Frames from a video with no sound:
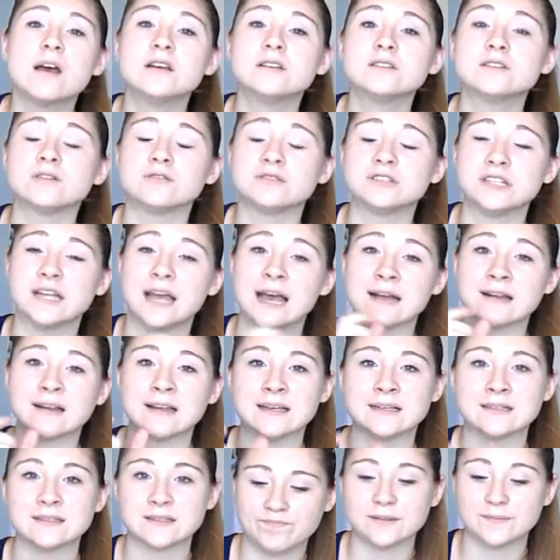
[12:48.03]
So she had
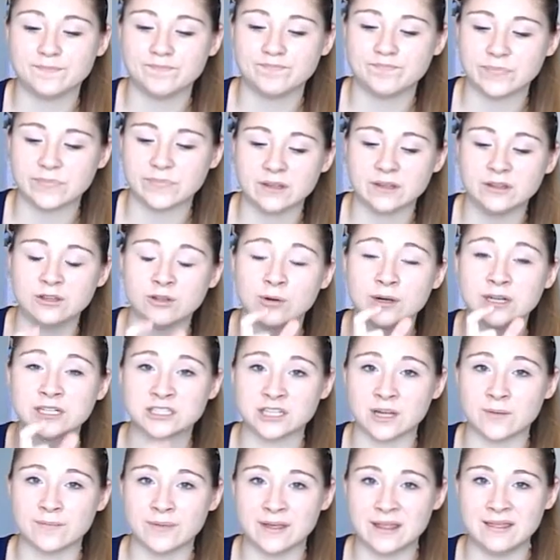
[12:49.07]
us do our
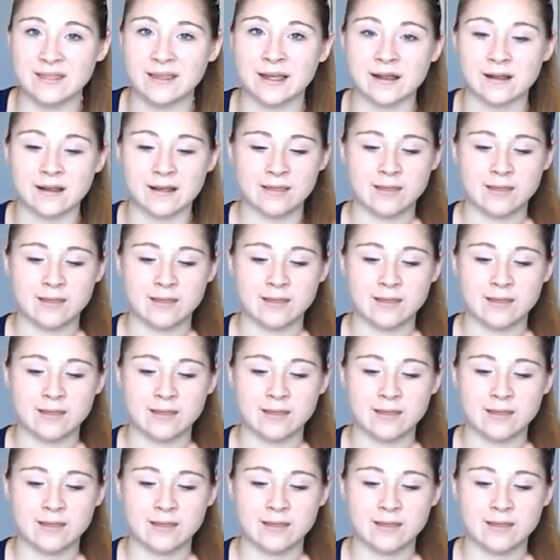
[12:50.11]
jump in there,